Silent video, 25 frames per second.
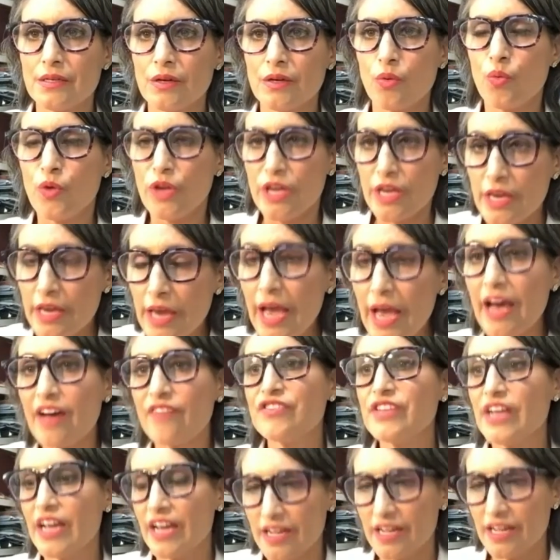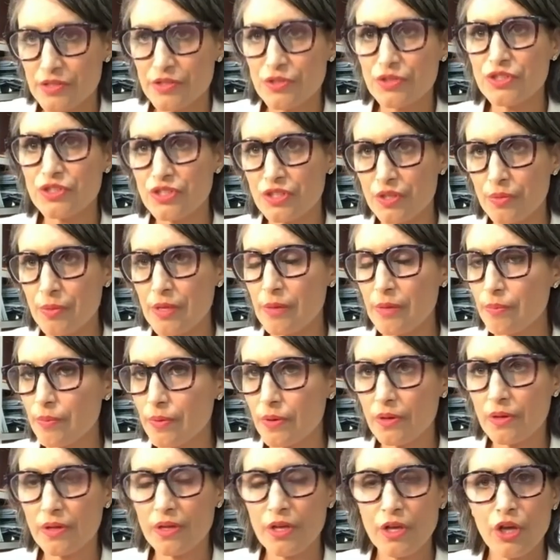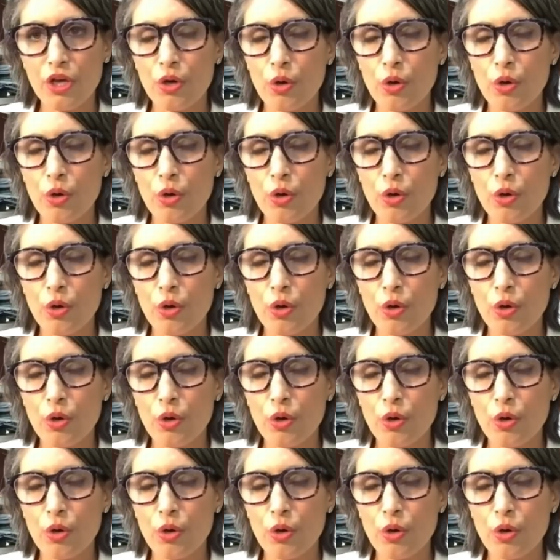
We have to answer to the people.